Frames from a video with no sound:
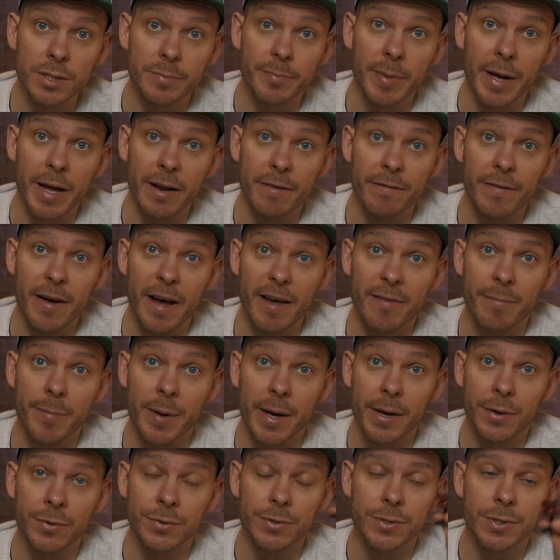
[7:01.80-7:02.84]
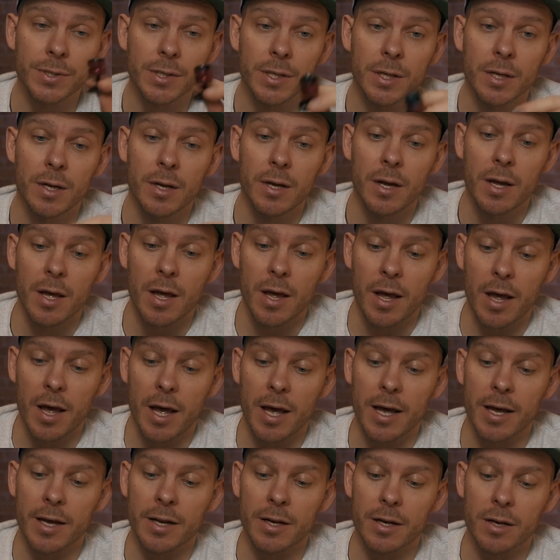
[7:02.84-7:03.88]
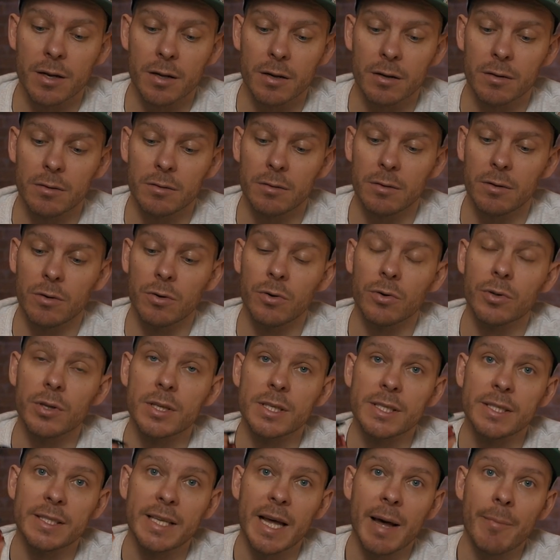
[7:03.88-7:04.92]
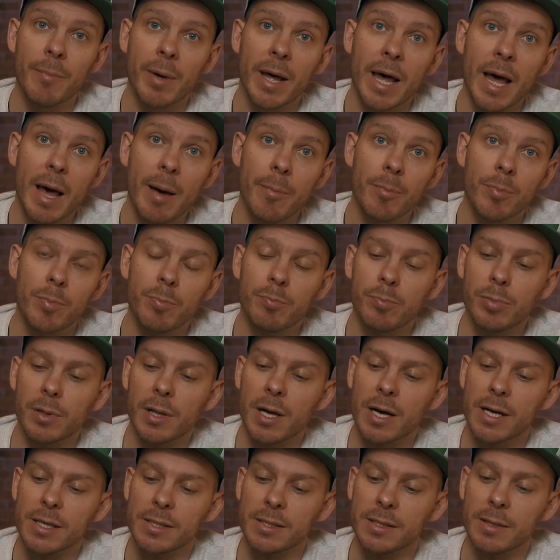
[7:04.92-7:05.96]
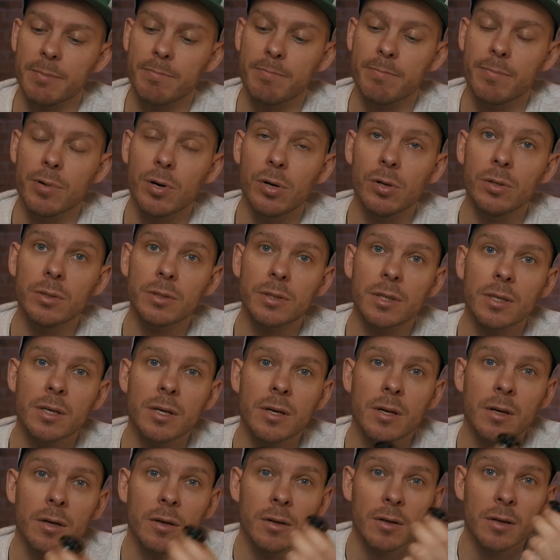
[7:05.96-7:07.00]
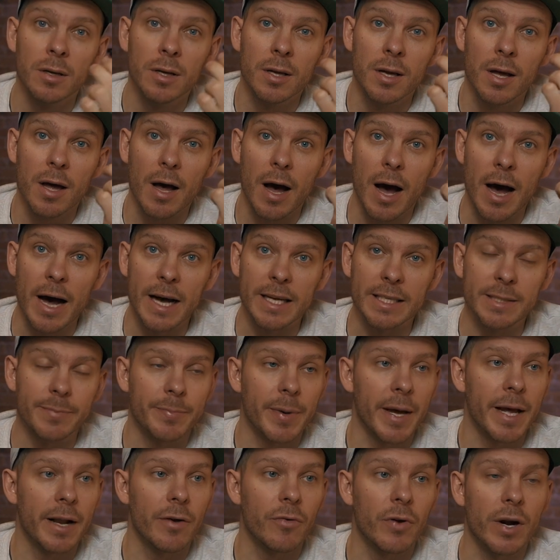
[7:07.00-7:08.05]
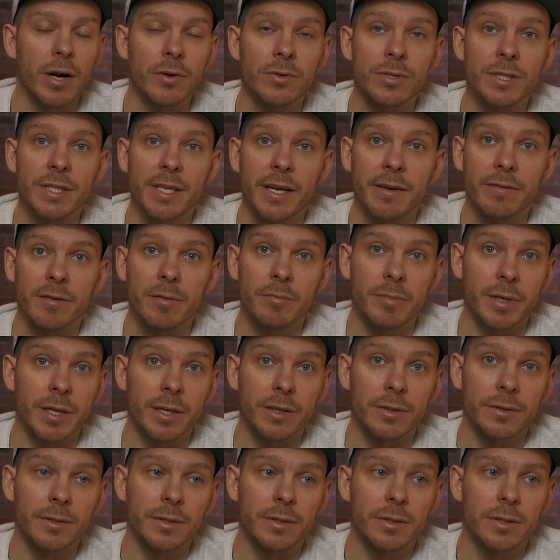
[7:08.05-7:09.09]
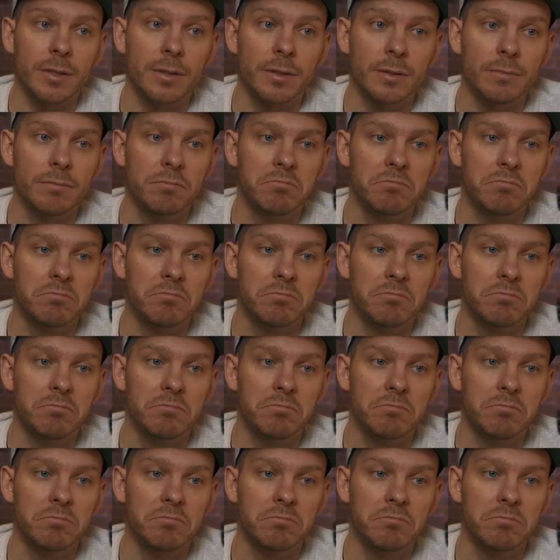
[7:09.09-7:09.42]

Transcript: spent five pounds and on the stem cap plus the bolt, I spent around 7 pounds.